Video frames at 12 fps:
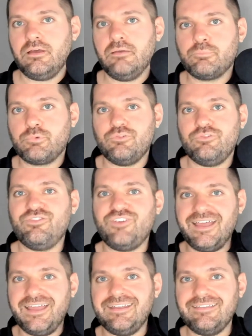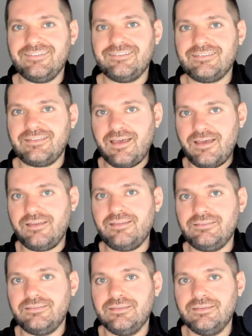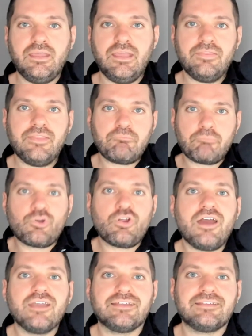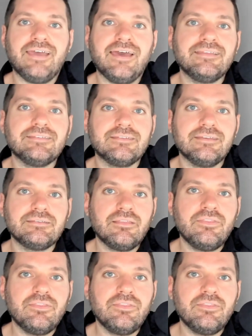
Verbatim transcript: of providing this content and they productized it.